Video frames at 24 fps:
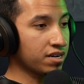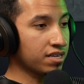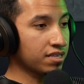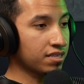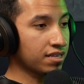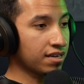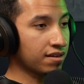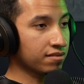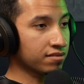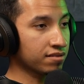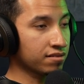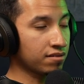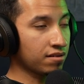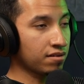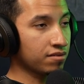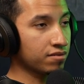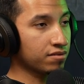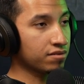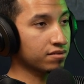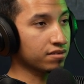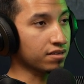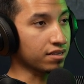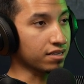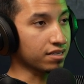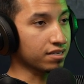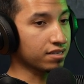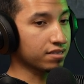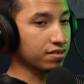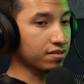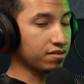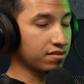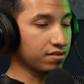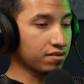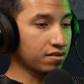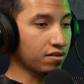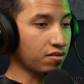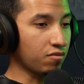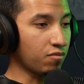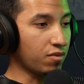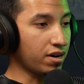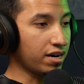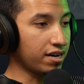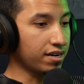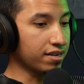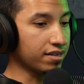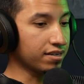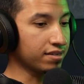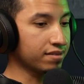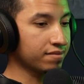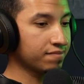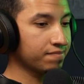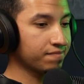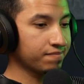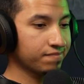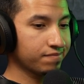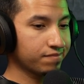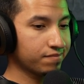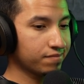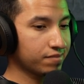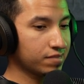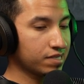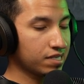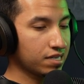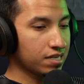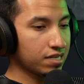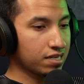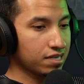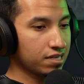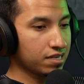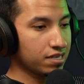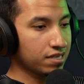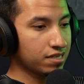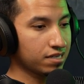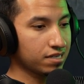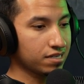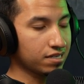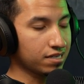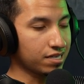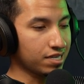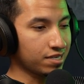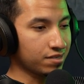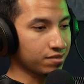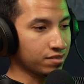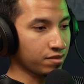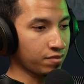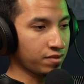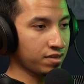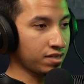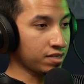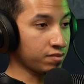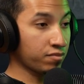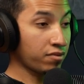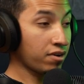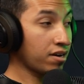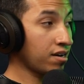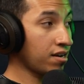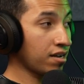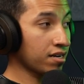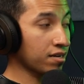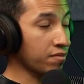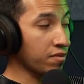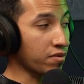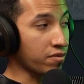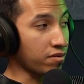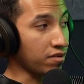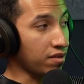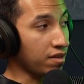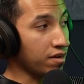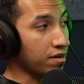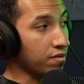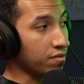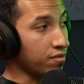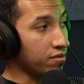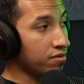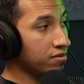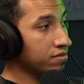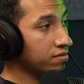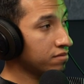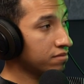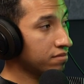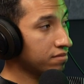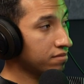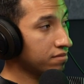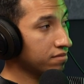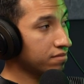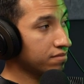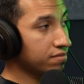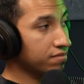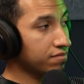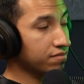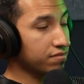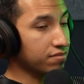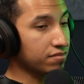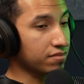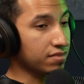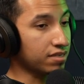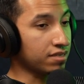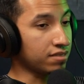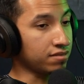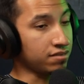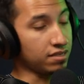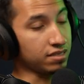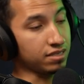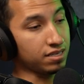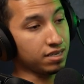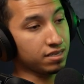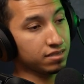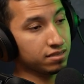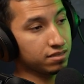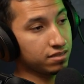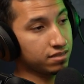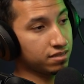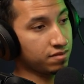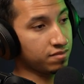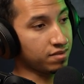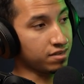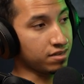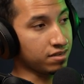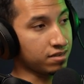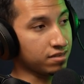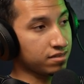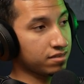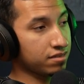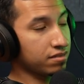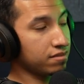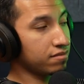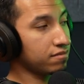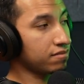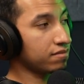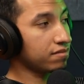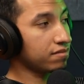$20,000, like you'd go buy something that's probably not gonna be reliable. And the Tesla, I mean, it's